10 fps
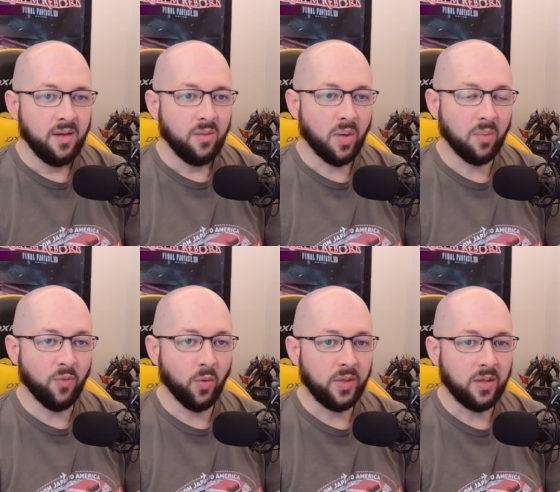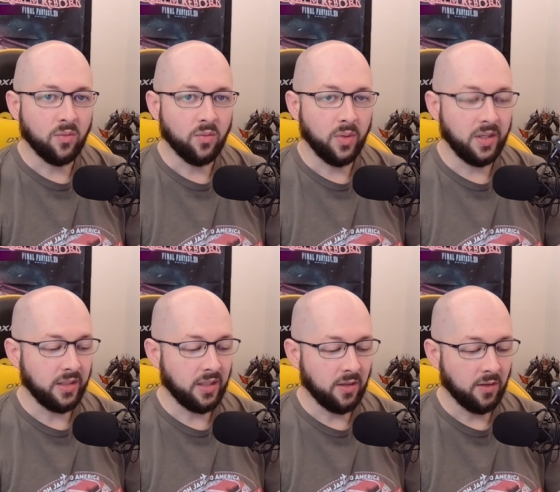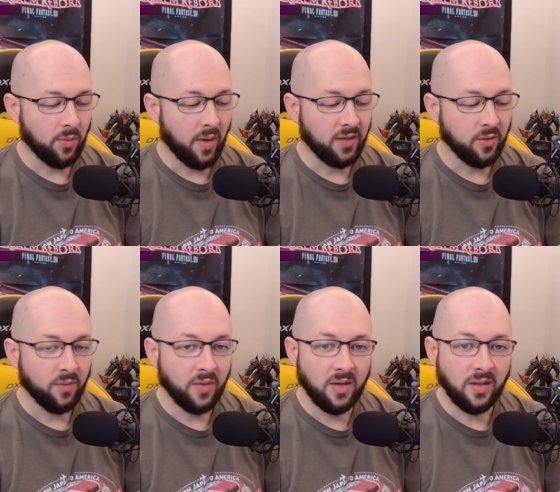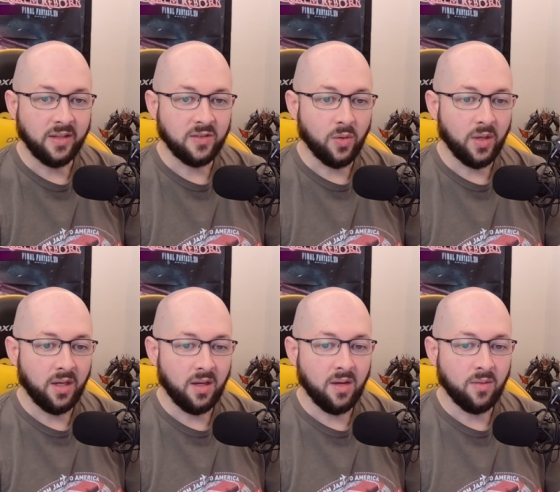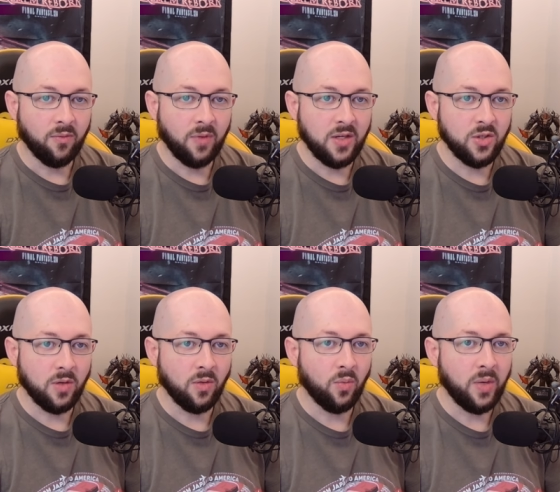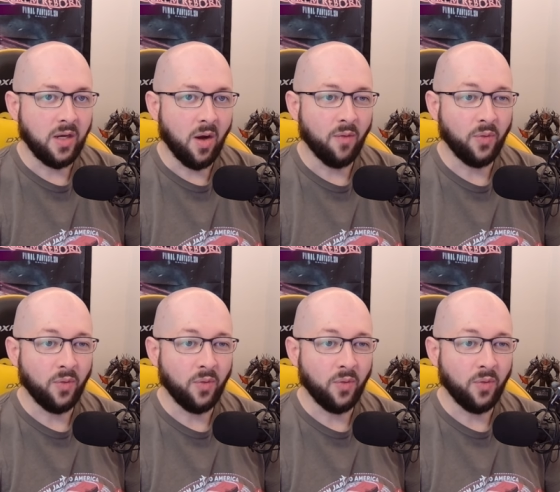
But before we can really get into the Raikou event, let's go ahead and finish the week off.